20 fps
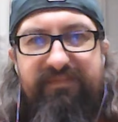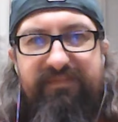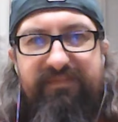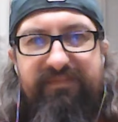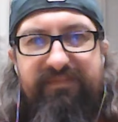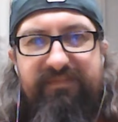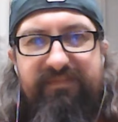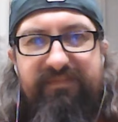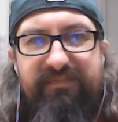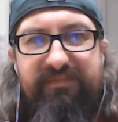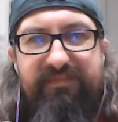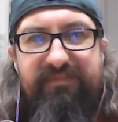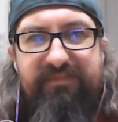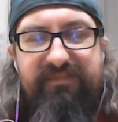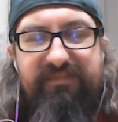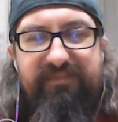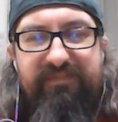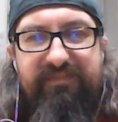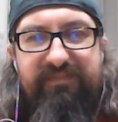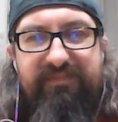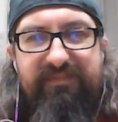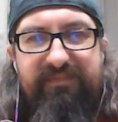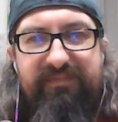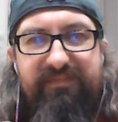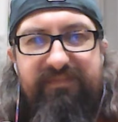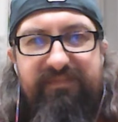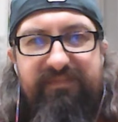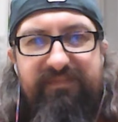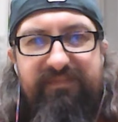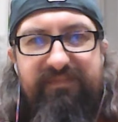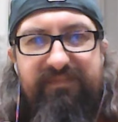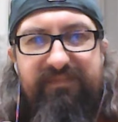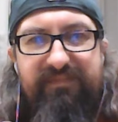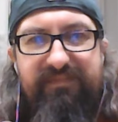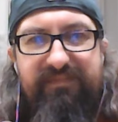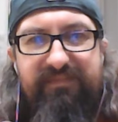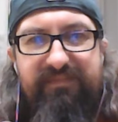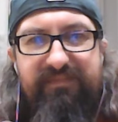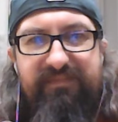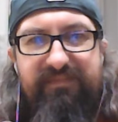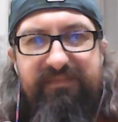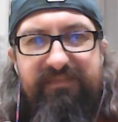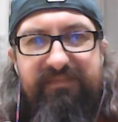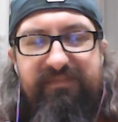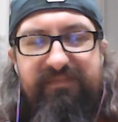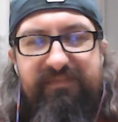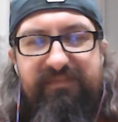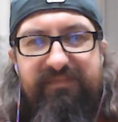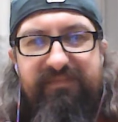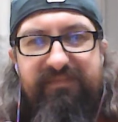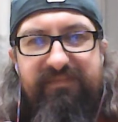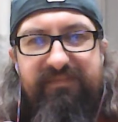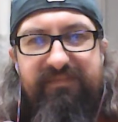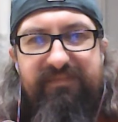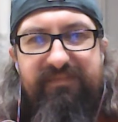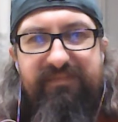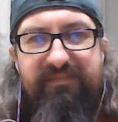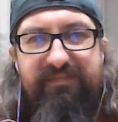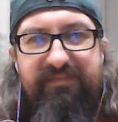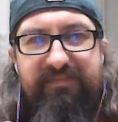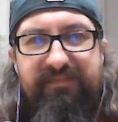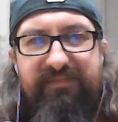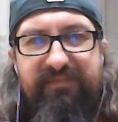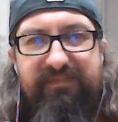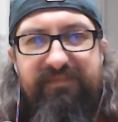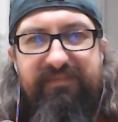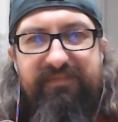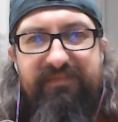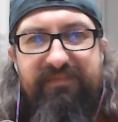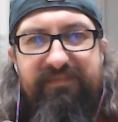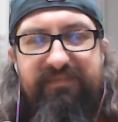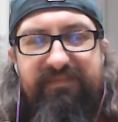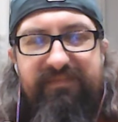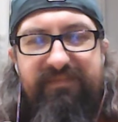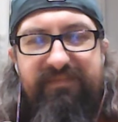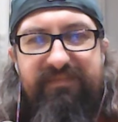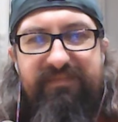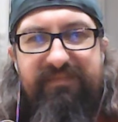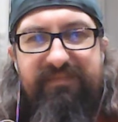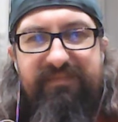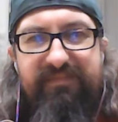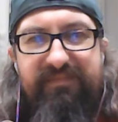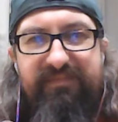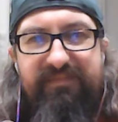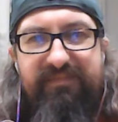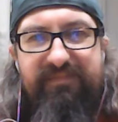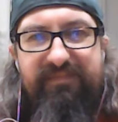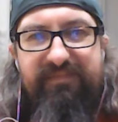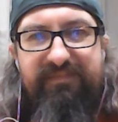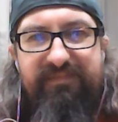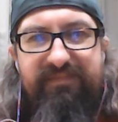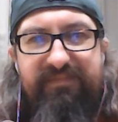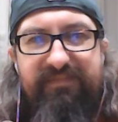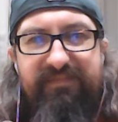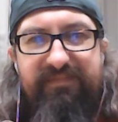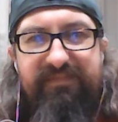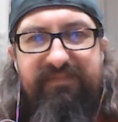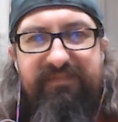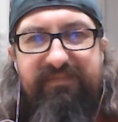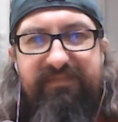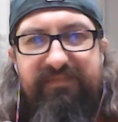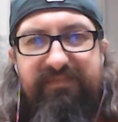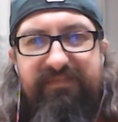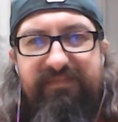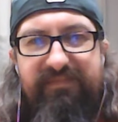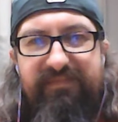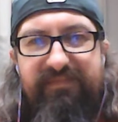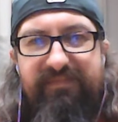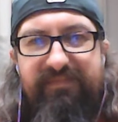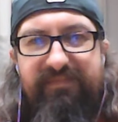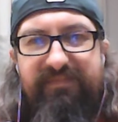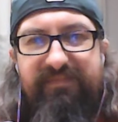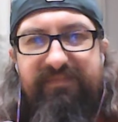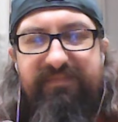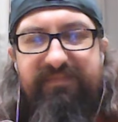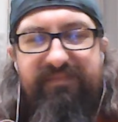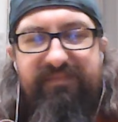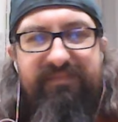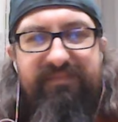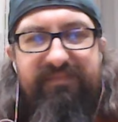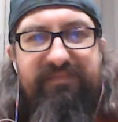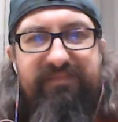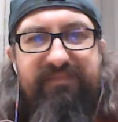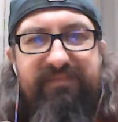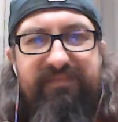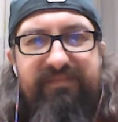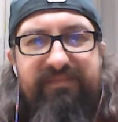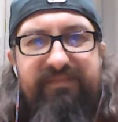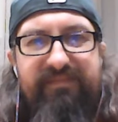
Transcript: [no speech]